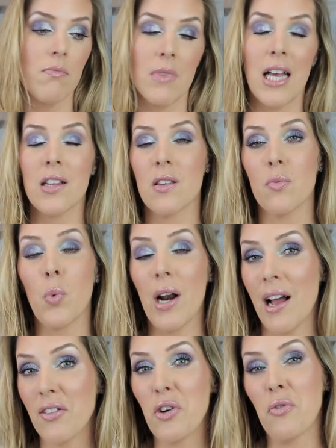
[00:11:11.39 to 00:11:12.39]
that's what
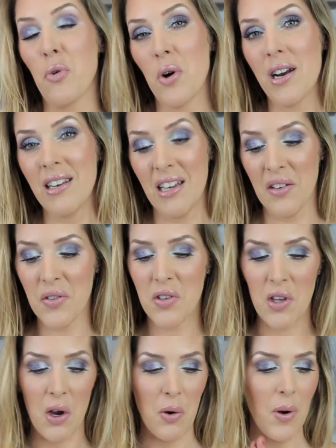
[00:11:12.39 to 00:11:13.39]
I look for in gifts.
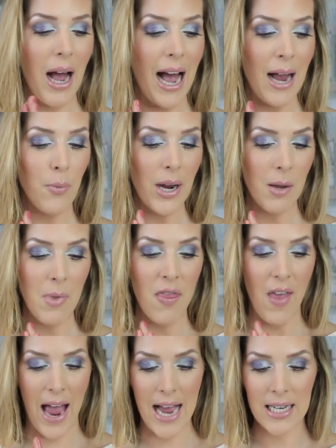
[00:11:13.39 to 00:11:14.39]
So I
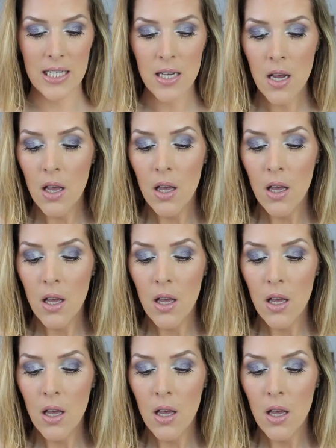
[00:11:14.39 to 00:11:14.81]
recommend that.